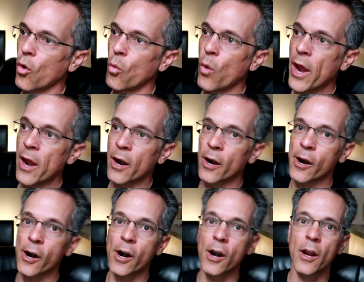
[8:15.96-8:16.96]

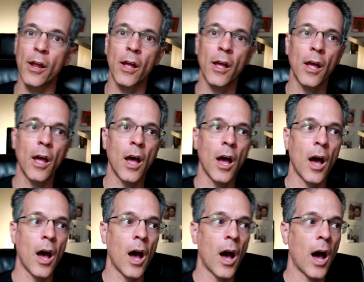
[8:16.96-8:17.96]
where
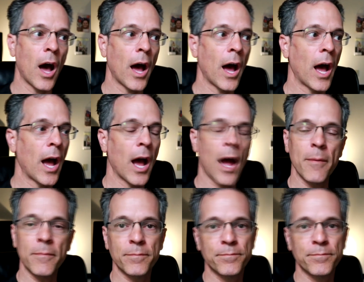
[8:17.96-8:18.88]
I